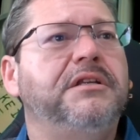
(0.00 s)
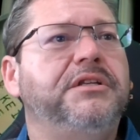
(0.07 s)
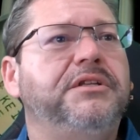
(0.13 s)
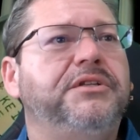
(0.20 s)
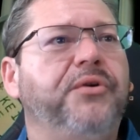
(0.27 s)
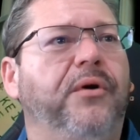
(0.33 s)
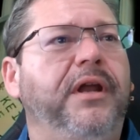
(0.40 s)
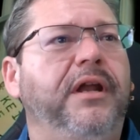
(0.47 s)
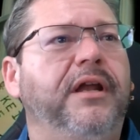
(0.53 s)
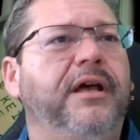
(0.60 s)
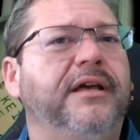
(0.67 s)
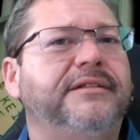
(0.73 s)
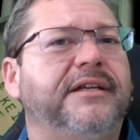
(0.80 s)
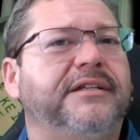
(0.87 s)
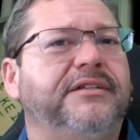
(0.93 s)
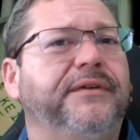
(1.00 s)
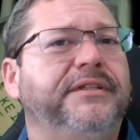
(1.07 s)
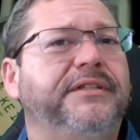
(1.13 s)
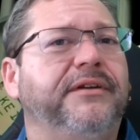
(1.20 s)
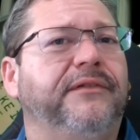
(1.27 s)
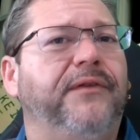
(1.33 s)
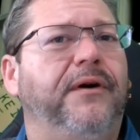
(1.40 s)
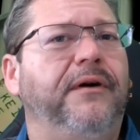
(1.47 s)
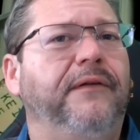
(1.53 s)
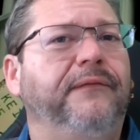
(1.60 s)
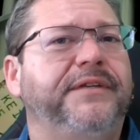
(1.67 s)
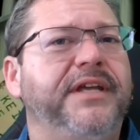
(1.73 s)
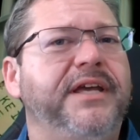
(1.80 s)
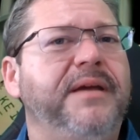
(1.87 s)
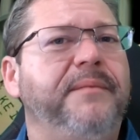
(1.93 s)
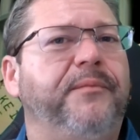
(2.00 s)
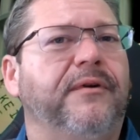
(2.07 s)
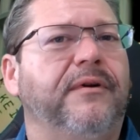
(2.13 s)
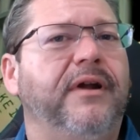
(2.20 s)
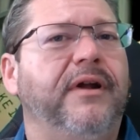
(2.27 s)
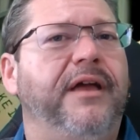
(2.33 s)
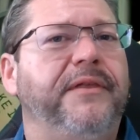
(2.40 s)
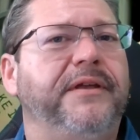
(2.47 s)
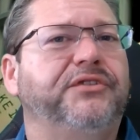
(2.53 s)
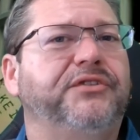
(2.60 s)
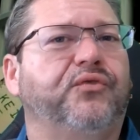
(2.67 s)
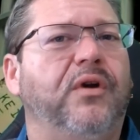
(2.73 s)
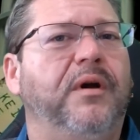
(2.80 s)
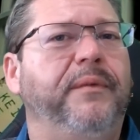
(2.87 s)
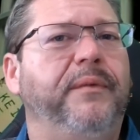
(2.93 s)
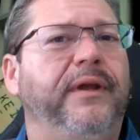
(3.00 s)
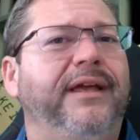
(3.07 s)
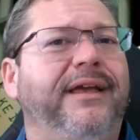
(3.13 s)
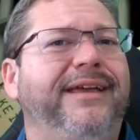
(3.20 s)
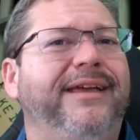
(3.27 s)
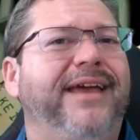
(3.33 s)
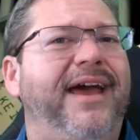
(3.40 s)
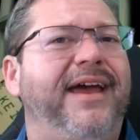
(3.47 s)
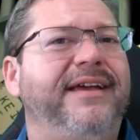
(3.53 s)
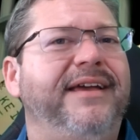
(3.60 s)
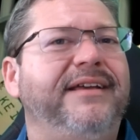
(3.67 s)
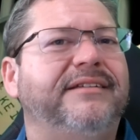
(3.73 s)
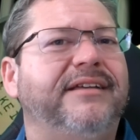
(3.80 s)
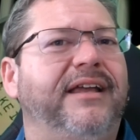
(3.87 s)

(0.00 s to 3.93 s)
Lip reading: Join us as we delve deeper in the troubling case